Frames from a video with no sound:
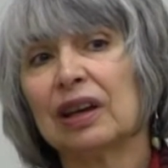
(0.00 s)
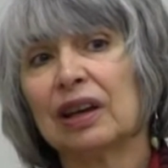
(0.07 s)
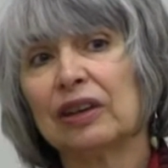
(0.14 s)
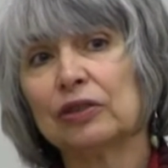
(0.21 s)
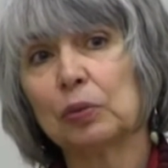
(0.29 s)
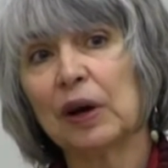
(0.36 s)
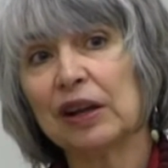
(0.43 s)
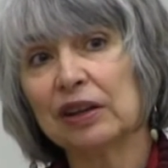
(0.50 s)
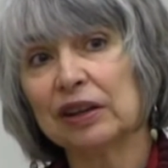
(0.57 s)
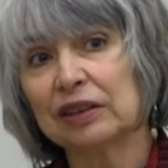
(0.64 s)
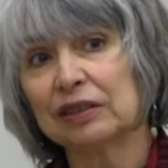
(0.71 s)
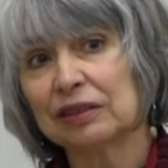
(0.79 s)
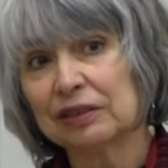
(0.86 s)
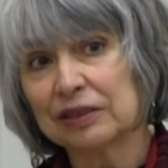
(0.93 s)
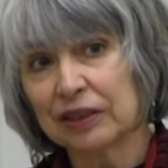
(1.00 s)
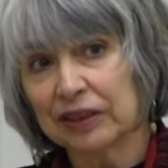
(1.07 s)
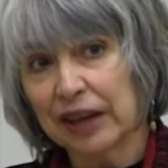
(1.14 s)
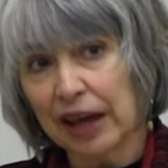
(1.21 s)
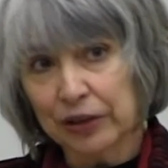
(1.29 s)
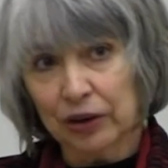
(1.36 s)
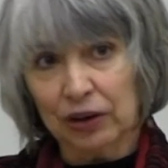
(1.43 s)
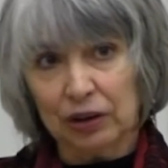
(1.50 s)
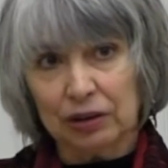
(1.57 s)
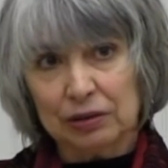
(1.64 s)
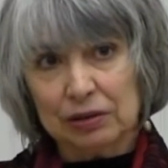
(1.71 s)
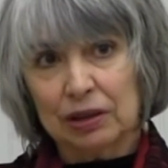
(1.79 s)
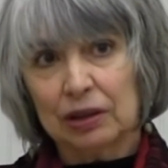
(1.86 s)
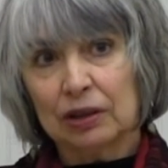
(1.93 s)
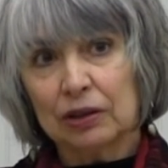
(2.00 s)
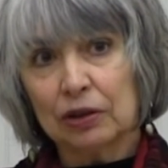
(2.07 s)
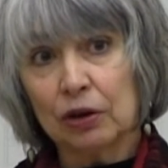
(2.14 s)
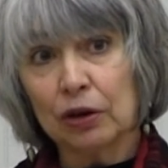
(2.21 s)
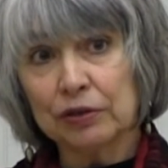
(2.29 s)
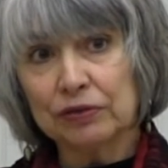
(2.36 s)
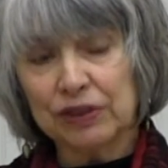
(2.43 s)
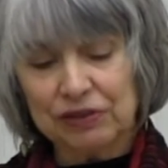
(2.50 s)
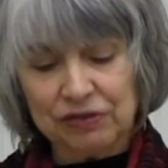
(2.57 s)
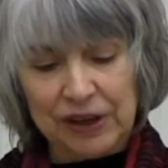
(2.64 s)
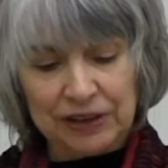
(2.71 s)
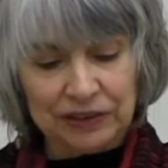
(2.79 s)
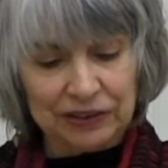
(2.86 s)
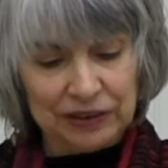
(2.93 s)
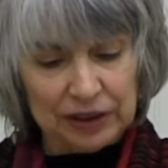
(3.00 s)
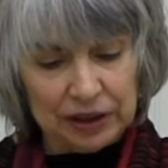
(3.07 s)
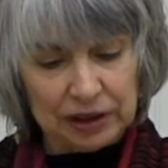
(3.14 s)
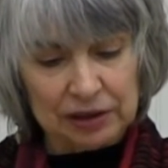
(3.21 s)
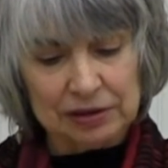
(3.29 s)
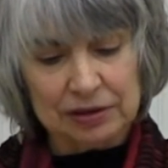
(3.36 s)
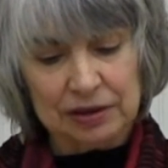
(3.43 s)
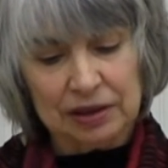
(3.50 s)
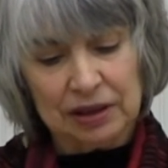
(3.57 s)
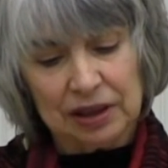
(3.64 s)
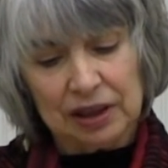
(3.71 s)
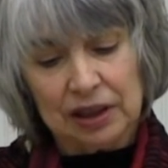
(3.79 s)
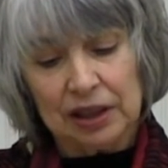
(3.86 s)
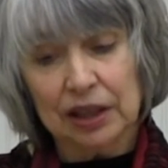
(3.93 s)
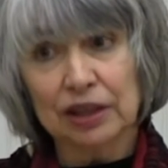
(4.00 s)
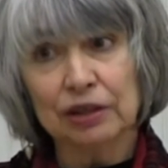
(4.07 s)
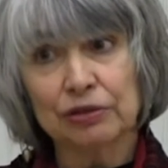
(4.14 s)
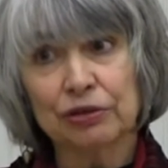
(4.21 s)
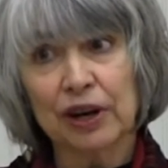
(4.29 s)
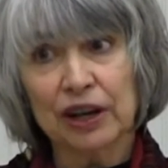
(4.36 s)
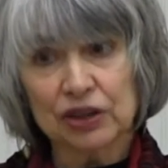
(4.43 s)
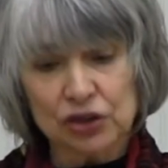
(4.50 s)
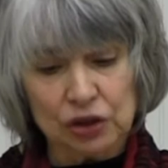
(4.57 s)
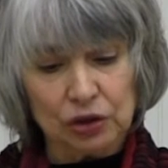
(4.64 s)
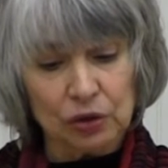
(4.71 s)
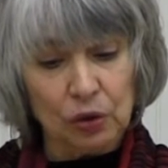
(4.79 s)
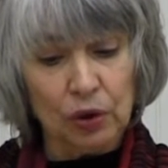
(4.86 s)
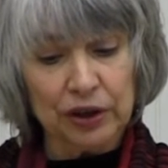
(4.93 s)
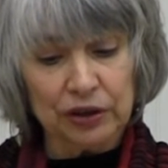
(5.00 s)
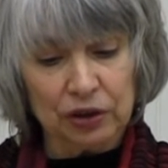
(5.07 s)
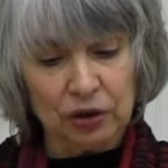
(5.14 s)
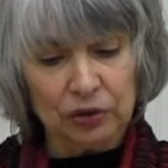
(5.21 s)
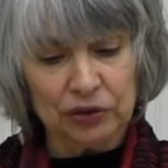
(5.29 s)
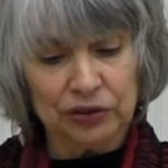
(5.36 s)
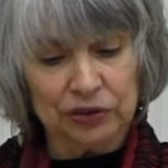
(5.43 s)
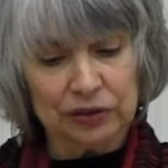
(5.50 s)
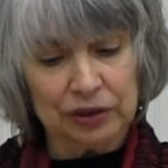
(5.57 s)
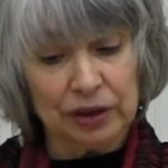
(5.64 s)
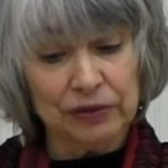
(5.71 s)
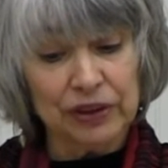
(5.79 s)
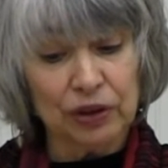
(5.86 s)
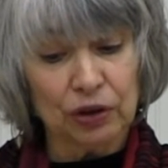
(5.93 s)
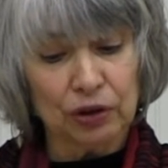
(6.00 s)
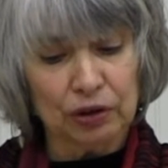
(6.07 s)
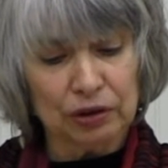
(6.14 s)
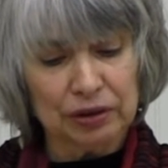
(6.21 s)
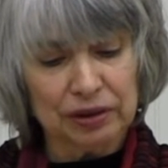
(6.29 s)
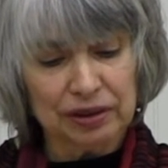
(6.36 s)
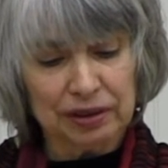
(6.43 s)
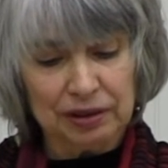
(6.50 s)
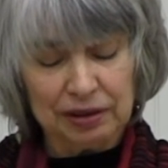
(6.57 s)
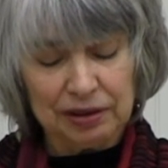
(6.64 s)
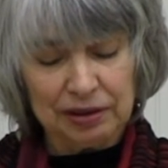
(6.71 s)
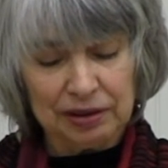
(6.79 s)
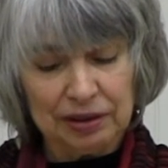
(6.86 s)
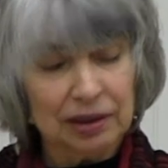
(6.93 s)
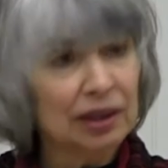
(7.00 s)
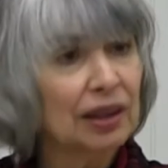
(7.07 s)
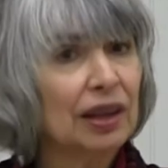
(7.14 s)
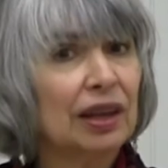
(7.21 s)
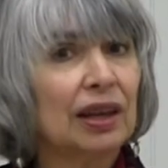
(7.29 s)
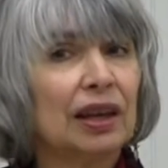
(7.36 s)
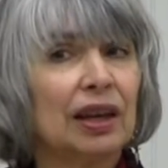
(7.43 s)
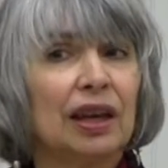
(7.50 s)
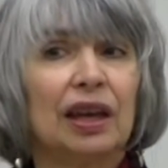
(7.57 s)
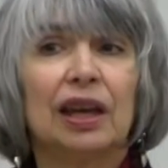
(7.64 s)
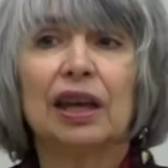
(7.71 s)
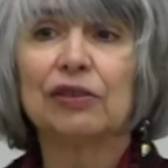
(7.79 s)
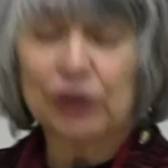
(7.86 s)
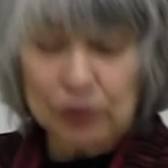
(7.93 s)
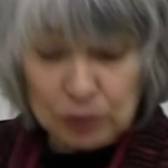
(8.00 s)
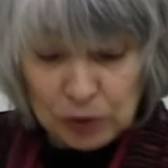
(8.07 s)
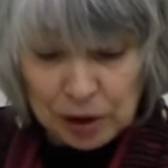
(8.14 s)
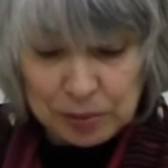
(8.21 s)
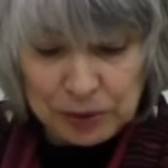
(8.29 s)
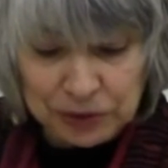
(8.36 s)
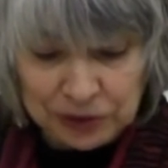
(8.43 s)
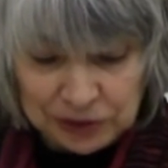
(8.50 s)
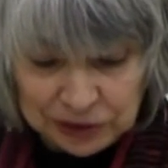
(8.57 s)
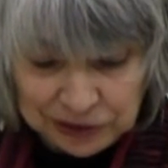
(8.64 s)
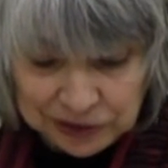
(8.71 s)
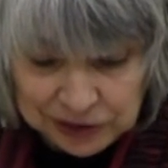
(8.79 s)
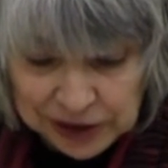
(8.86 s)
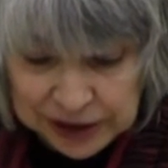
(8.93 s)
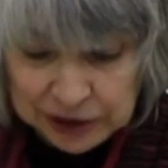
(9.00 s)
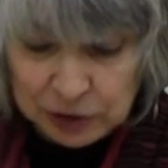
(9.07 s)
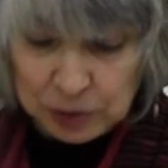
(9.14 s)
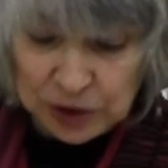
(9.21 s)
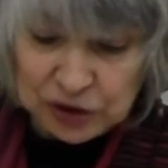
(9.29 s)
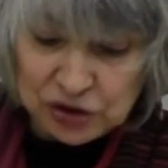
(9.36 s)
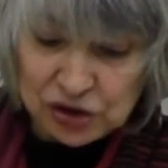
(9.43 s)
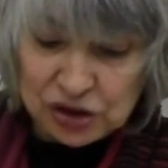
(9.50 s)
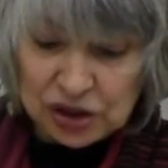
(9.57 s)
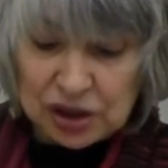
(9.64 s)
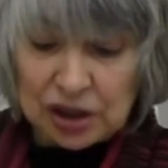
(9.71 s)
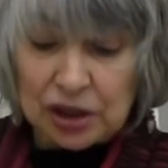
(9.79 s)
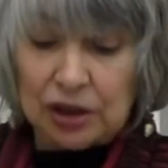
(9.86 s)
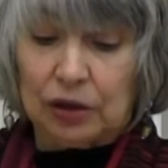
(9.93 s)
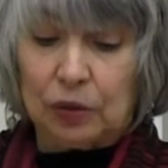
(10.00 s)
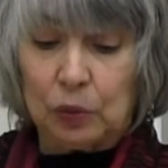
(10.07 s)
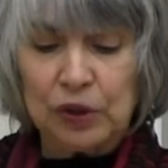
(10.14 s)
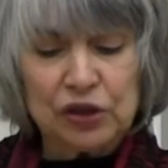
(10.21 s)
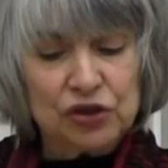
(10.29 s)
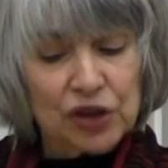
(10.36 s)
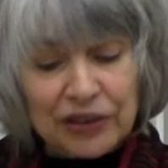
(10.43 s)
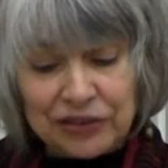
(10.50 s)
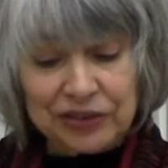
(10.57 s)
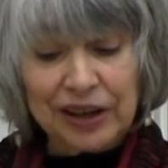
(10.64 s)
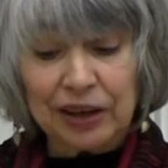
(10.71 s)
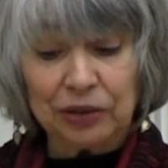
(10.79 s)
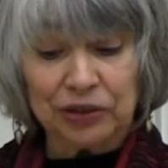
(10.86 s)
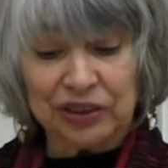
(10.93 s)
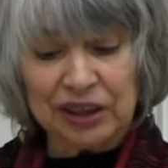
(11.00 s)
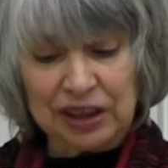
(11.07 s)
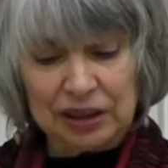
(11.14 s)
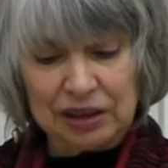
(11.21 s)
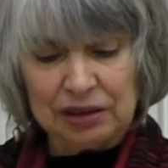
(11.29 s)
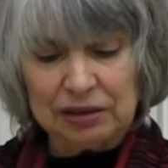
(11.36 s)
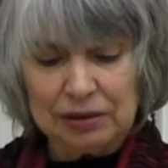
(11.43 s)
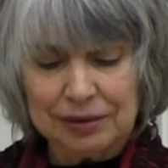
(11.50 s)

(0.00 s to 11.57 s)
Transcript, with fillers: a dwelling together, convivencia, in the fragile oikos of the earth? If in Roberson's language we just now see